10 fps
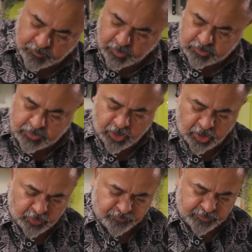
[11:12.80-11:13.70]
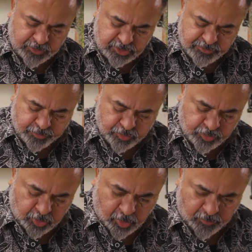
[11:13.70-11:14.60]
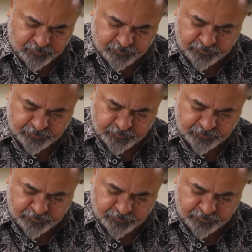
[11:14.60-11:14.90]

a third of a teaspoon of